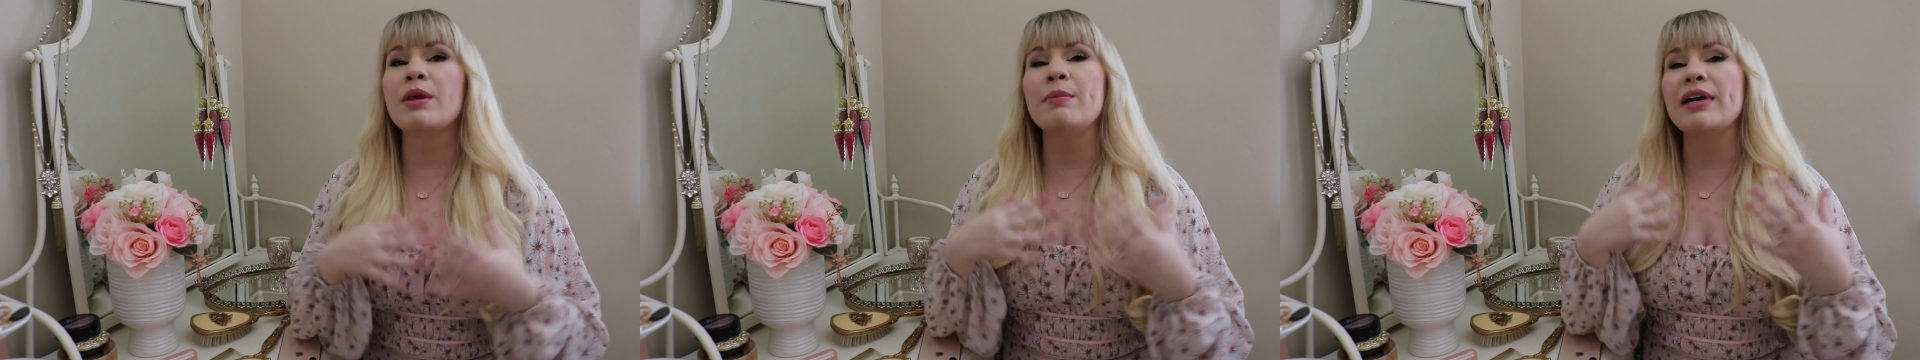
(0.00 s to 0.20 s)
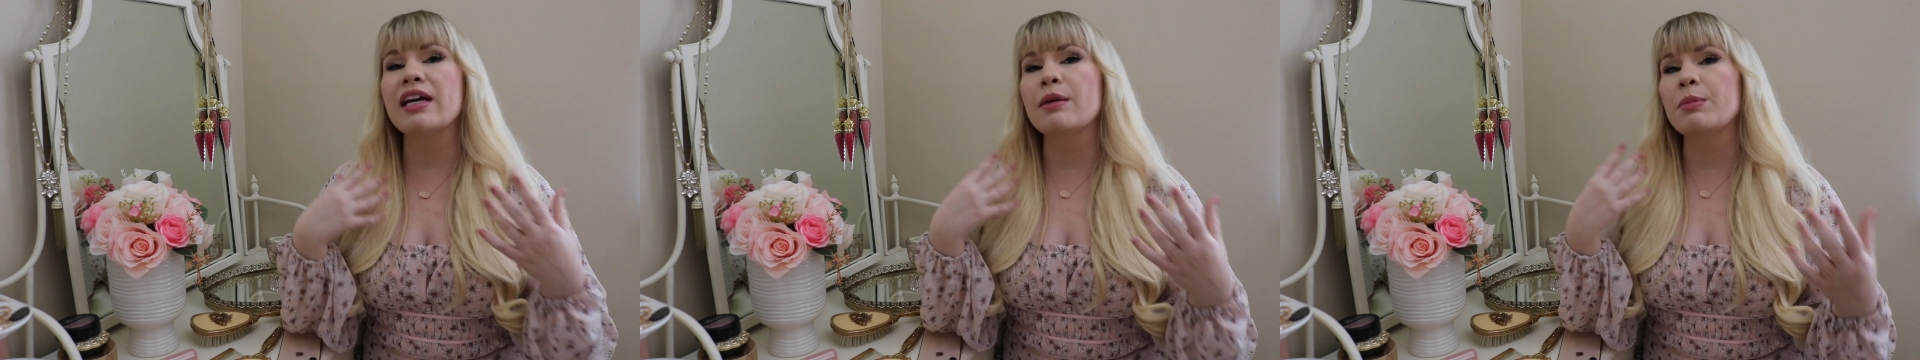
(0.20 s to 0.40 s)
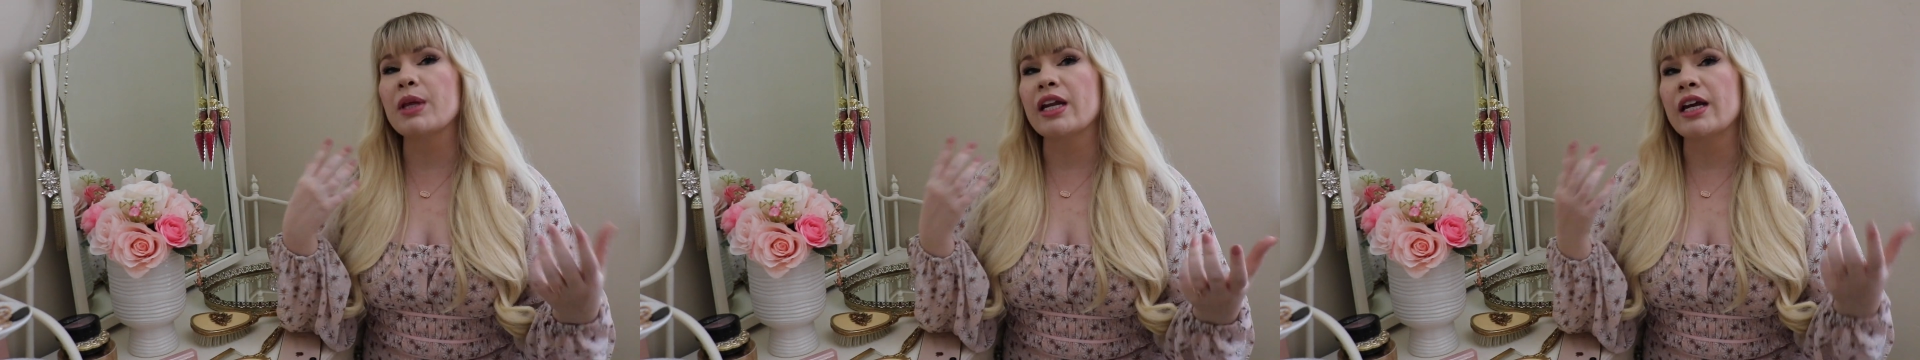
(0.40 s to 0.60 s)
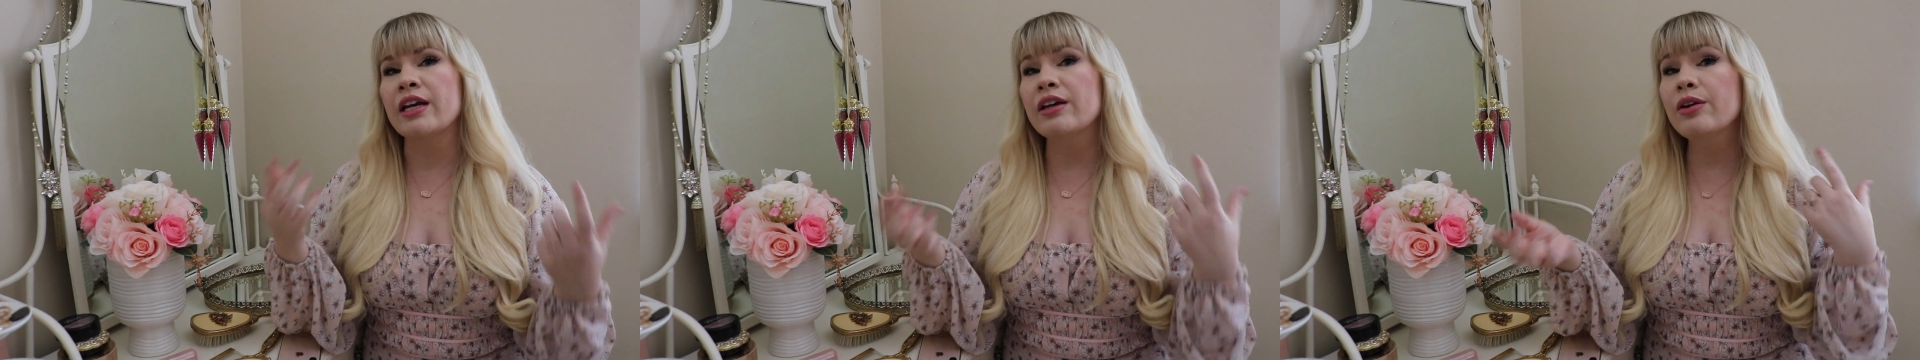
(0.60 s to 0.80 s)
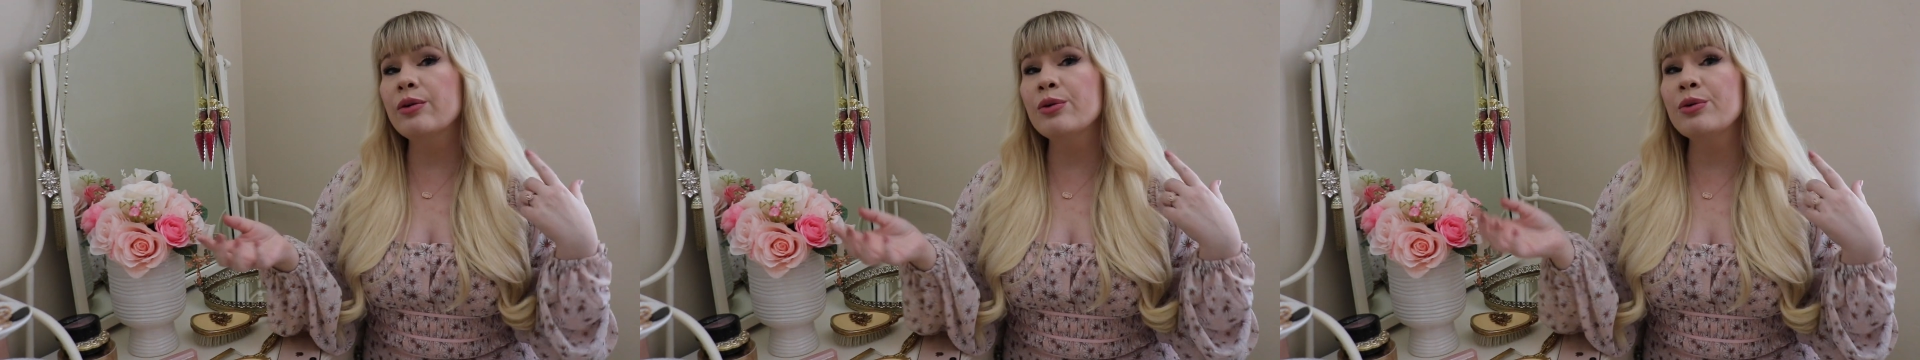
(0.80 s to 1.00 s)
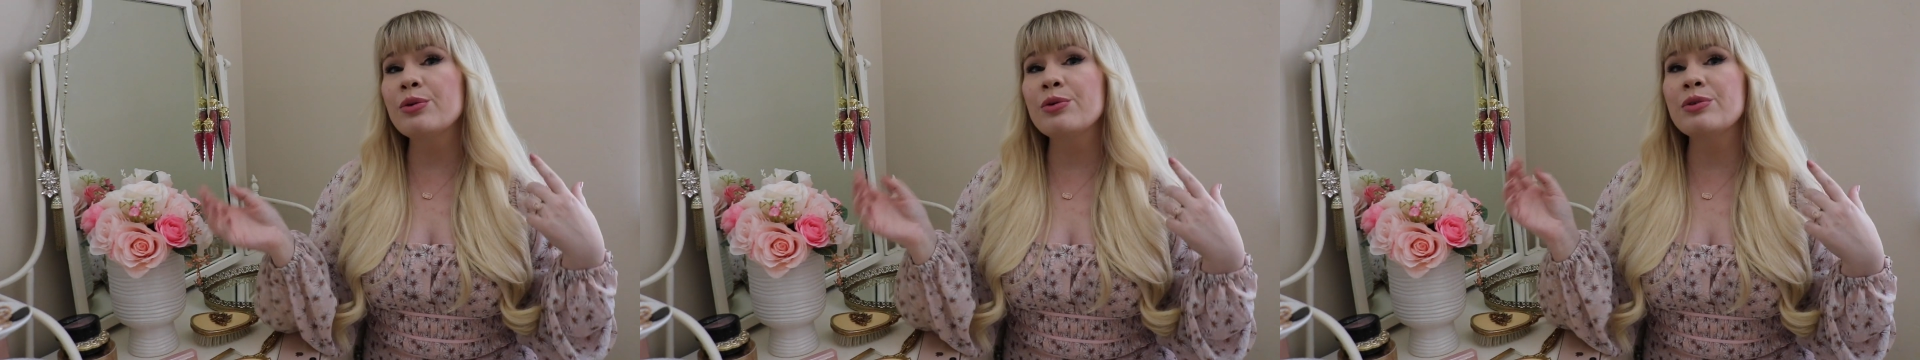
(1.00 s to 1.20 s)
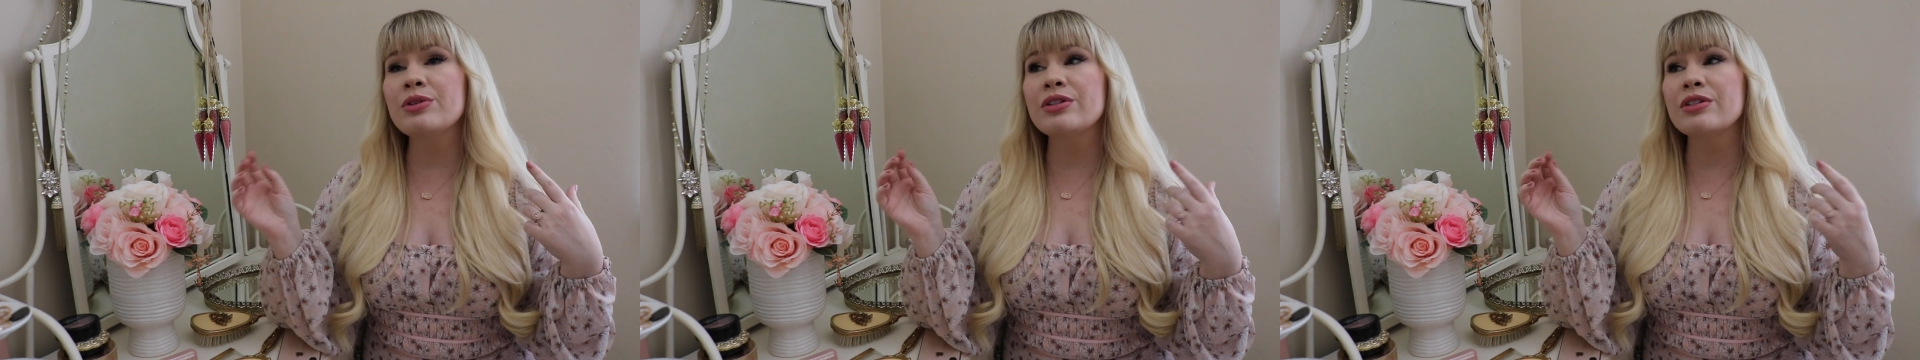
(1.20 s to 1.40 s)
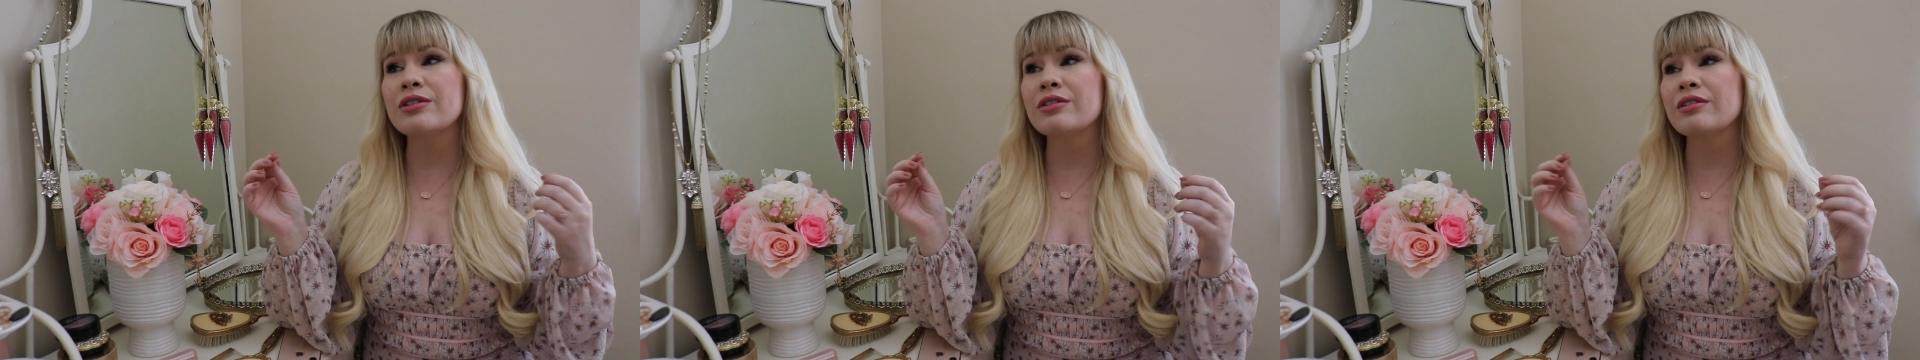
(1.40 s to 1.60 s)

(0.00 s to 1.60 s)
the makeup that I use,